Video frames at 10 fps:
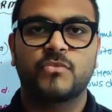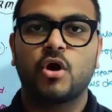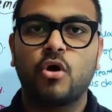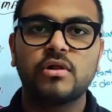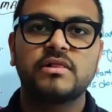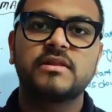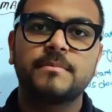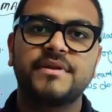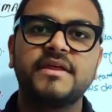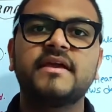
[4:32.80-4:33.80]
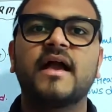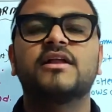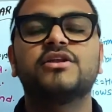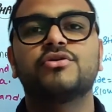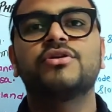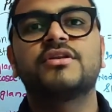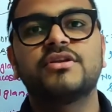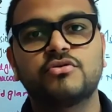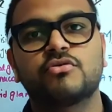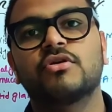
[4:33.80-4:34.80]
All the preganglionic
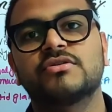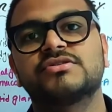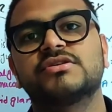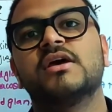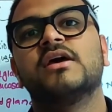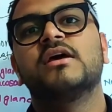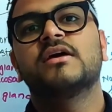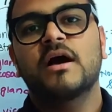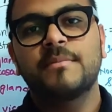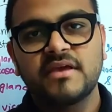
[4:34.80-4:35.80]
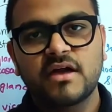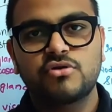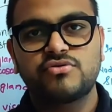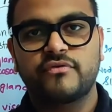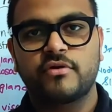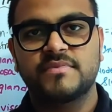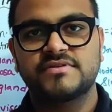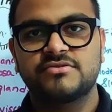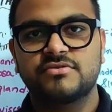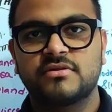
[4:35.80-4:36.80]
neurons coming out from the
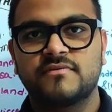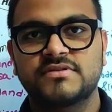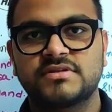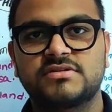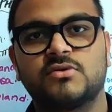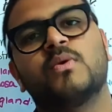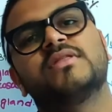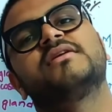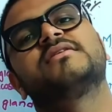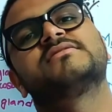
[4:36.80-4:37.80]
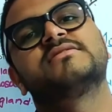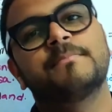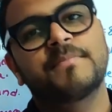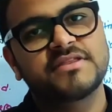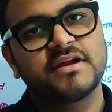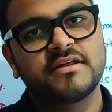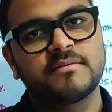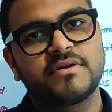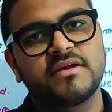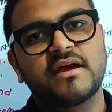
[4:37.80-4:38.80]
central nervous system, whether it is
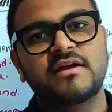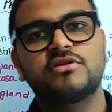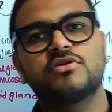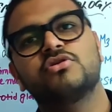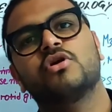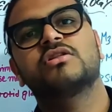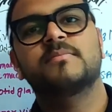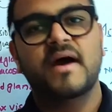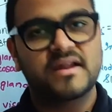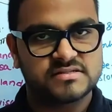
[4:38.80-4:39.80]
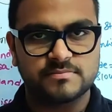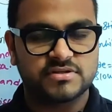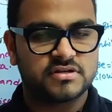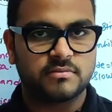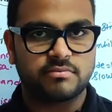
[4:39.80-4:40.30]
sympathetic preganglionic or the parasympathetic